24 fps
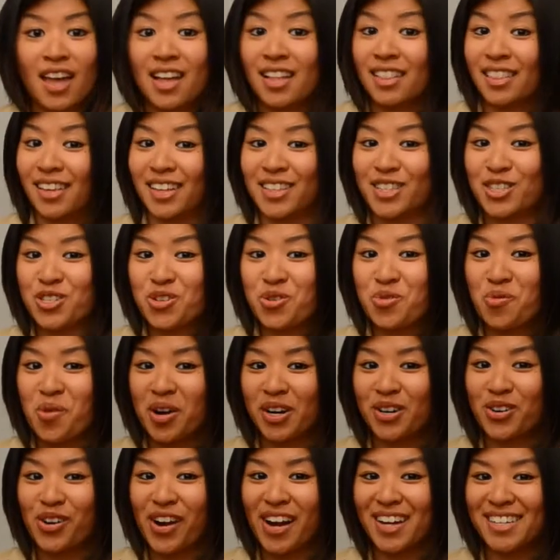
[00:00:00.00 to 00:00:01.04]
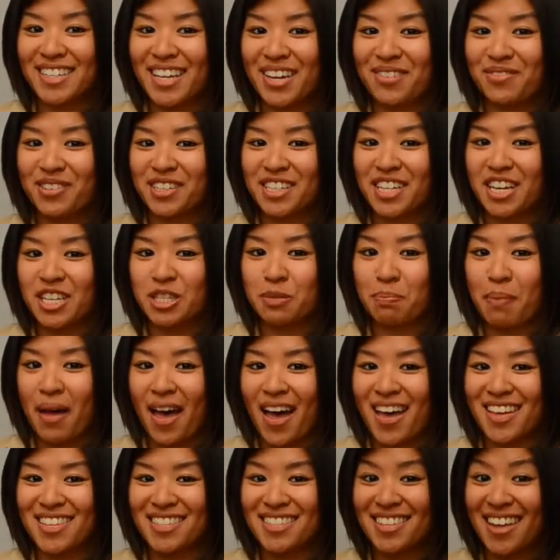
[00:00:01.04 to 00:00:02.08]
Let's do what Craig David does
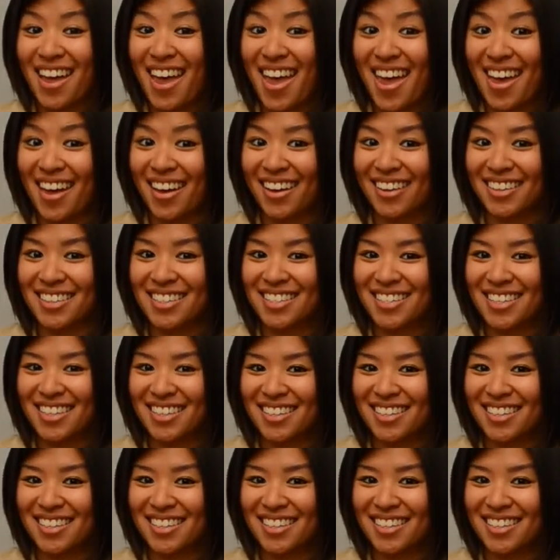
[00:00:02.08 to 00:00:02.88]
best and...